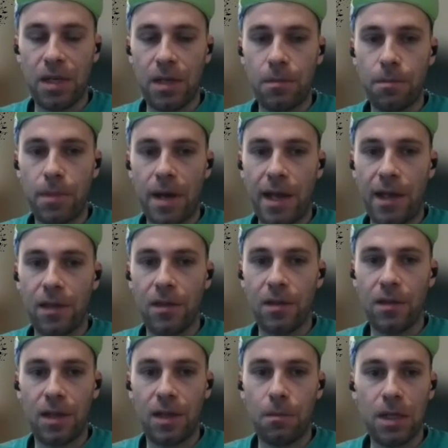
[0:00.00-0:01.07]
been
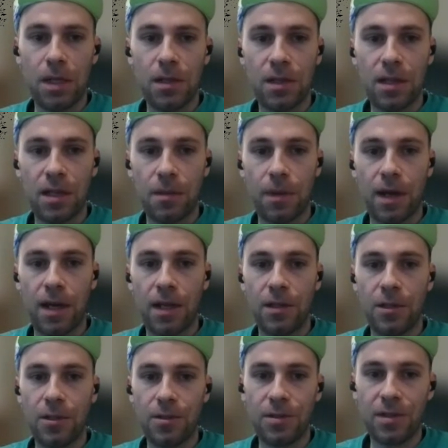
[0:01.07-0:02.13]
banned immediately by
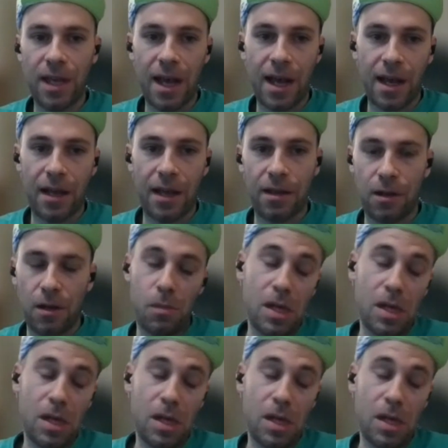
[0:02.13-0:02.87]
the UCI,